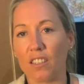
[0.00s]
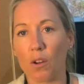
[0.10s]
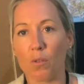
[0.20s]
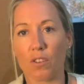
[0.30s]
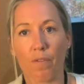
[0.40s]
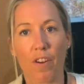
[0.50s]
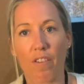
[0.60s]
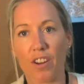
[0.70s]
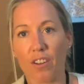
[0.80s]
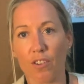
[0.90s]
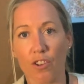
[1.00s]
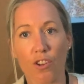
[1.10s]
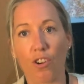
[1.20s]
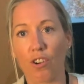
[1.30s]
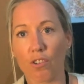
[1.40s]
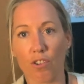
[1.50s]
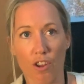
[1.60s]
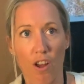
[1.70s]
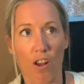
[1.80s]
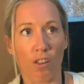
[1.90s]
I was a very young
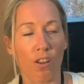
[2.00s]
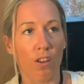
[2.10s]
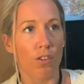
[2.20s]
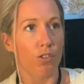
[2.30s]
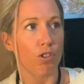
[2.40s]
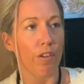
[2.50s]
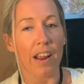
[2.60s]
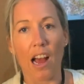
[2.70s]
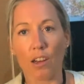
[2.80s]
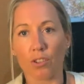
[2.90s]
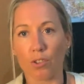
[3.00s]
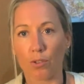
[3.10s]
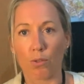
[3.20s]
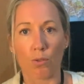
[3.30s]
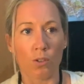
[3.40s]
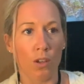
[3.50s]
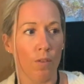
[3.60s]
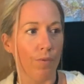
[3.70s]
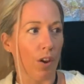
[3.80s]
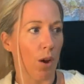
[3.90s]
girl, straight out of school.
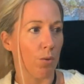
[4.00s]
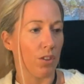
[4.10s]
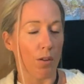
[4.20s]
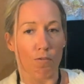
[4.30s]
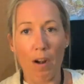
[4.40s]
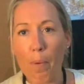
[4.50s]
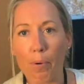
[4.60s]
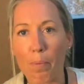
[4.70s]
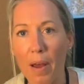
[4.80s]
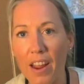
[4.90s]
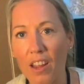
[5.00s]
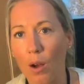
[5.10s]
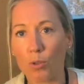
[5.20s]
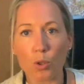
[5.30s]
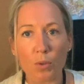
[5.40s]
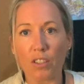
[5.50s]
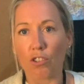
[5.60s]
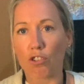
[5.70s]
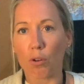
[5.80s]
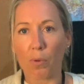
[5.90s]
I was a reprobate. I was always
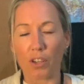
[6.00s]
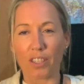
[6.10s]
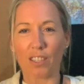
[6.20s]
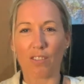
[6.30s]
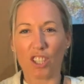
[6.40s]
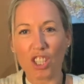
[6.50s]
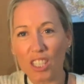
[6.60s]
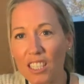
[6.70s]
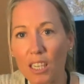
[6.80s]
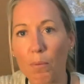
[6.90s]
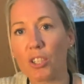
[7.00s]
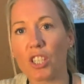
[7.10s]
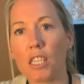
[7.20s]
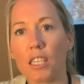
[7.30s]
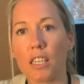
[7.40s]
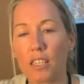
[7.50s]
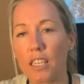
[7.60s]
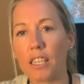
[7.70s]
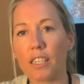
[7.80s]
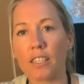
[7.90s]
in trouble. I did shit at my
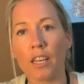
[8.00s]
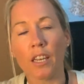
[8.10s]
GCSEs.